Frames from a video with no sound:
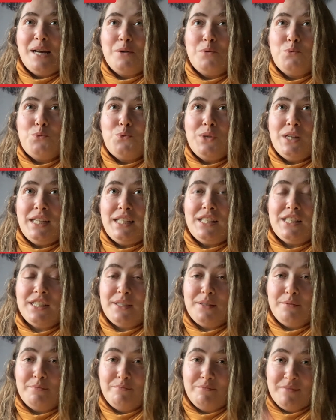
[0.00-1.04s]
which
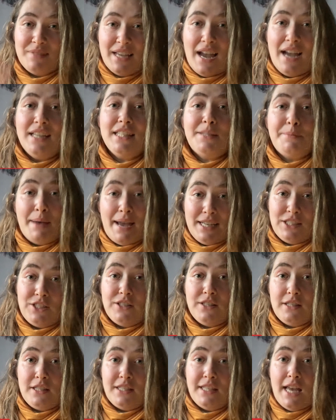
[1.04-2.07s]
ties back to
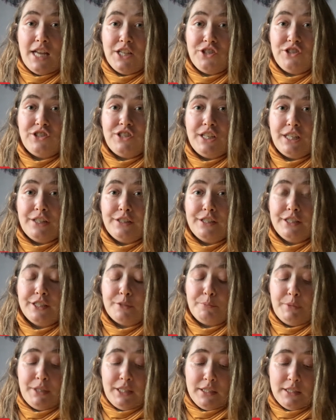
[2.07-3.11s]
the Sagittarius,
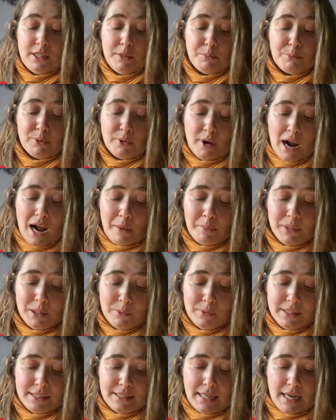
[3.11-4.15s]
because the problem
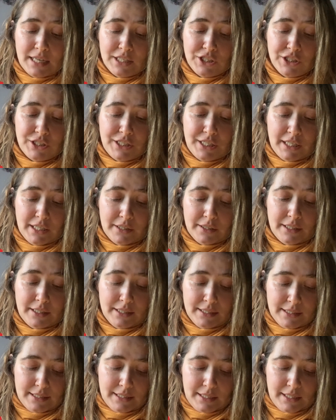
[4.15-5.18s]
with
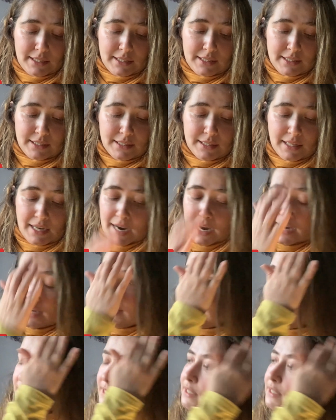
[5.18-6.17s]
Sagittarius is that